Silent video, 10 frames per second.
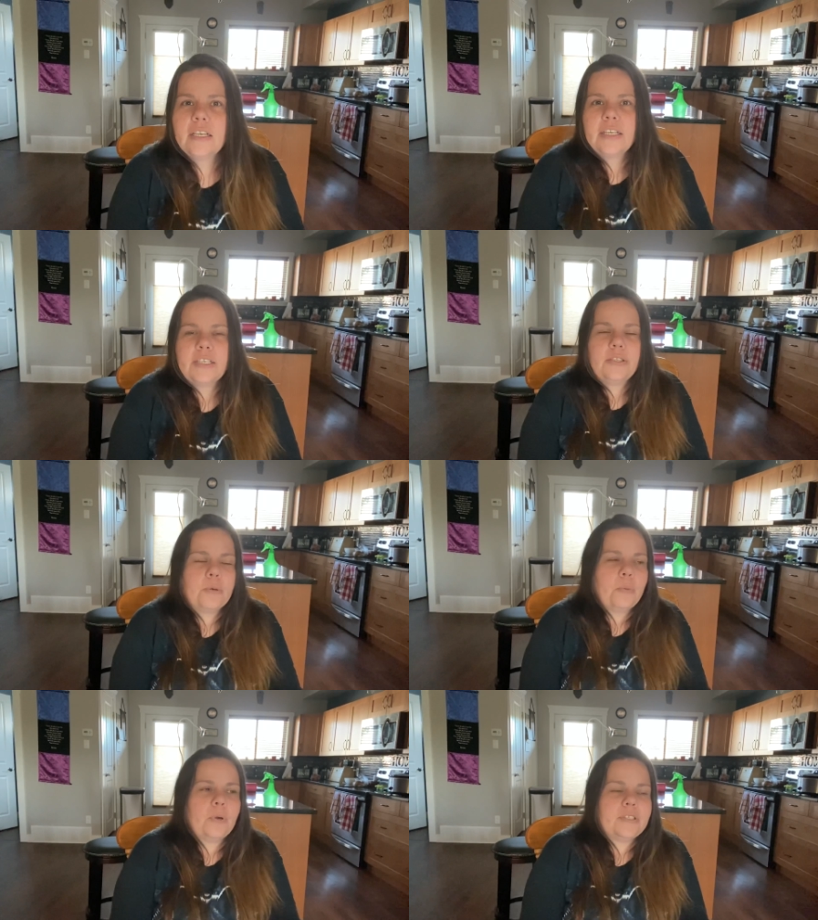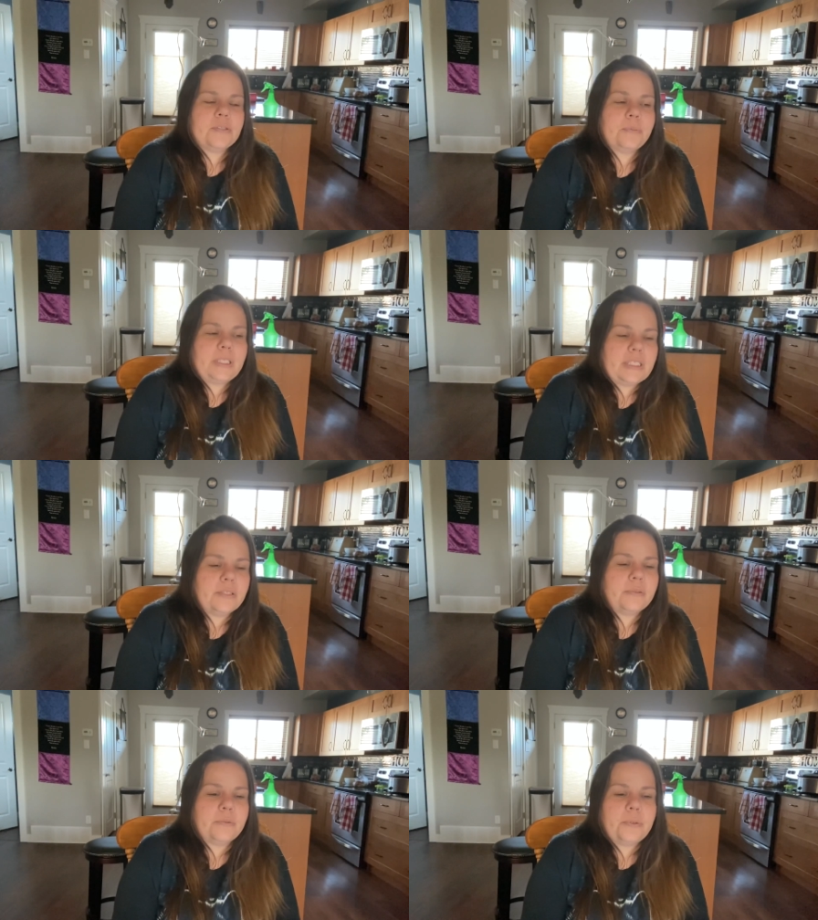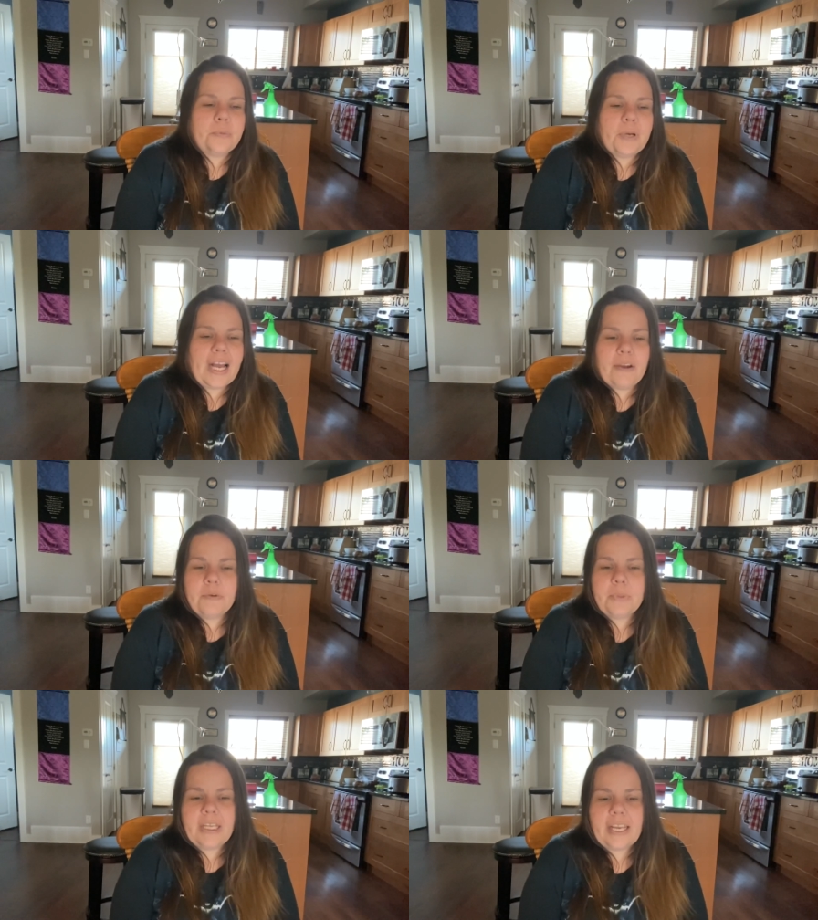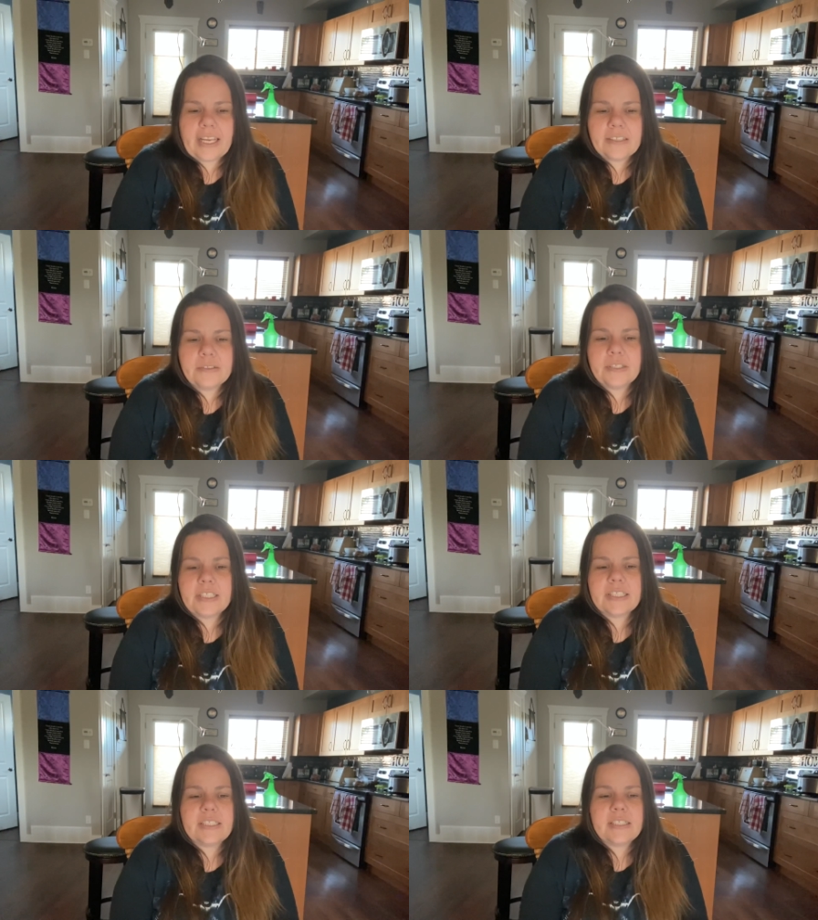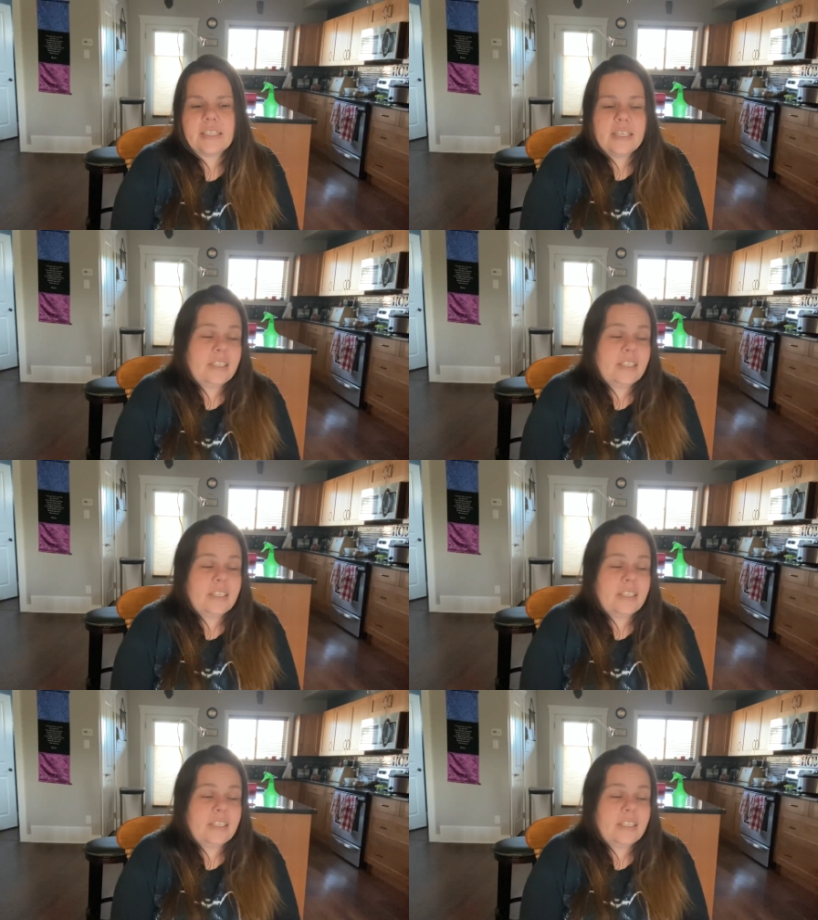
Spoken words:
you know, what do we do? How do we handle this?